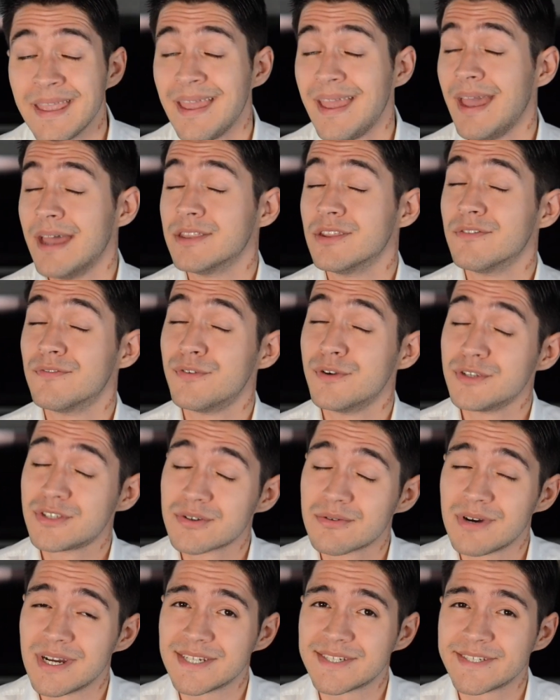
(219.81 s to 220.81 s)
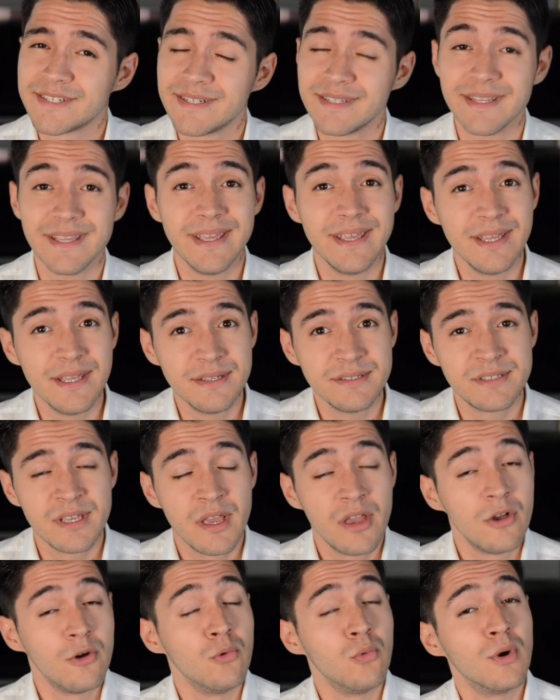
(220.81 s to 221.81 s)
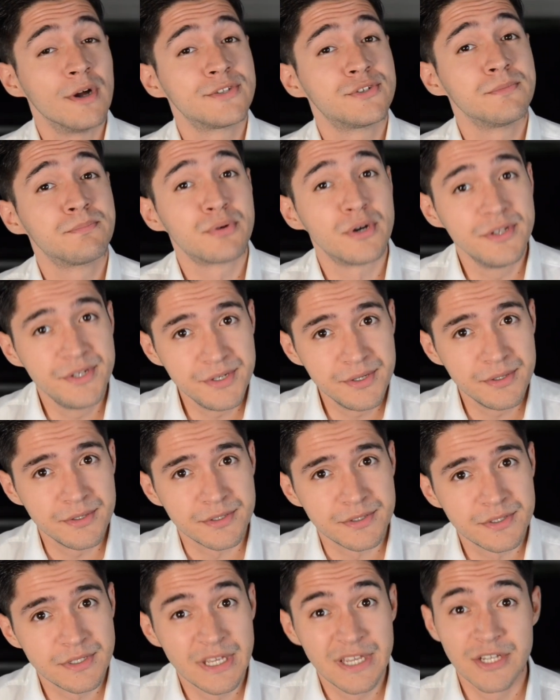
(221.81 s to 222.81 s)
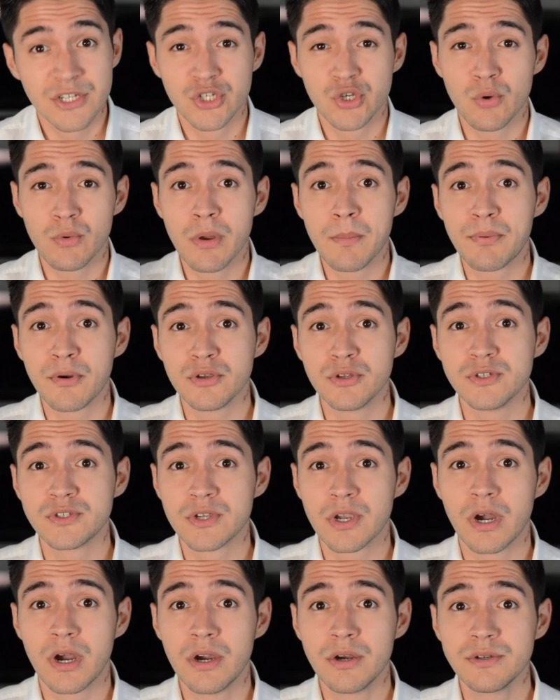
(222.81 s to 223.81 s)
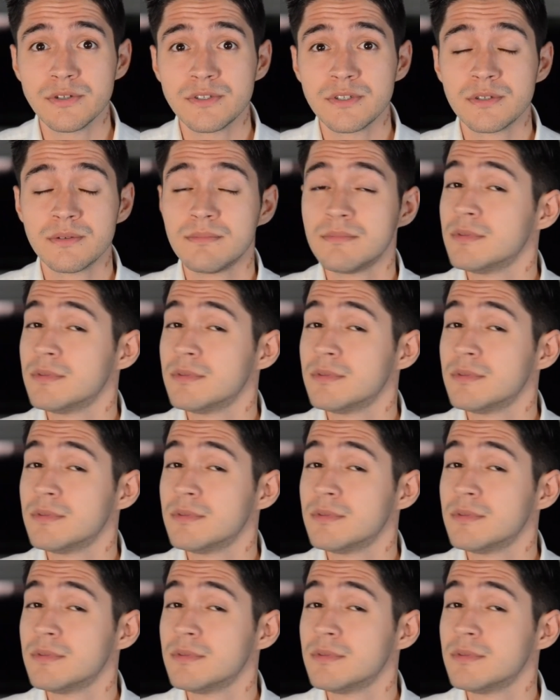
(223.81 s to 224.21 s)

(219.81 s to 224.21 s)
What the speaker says: And the first question is, what to produce? Should we produce cars?